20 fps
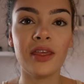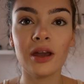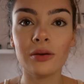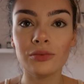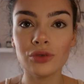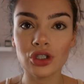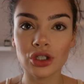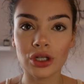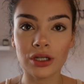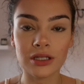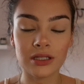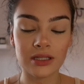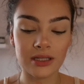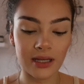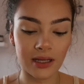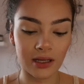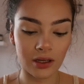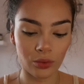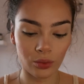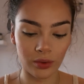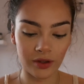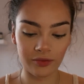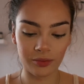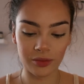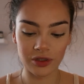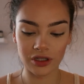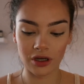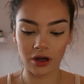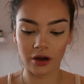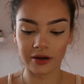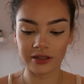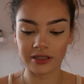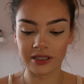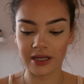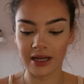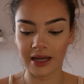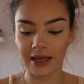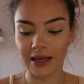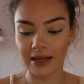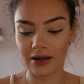think I'm just going to stick with mascara
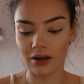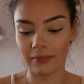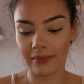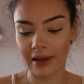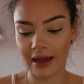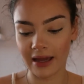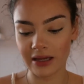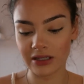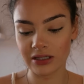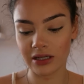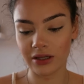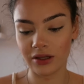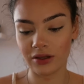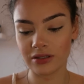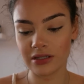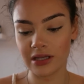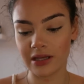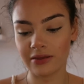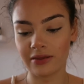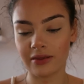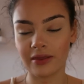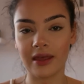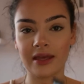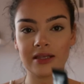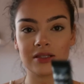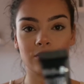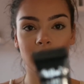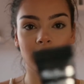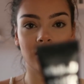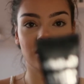today, and I'm actually using this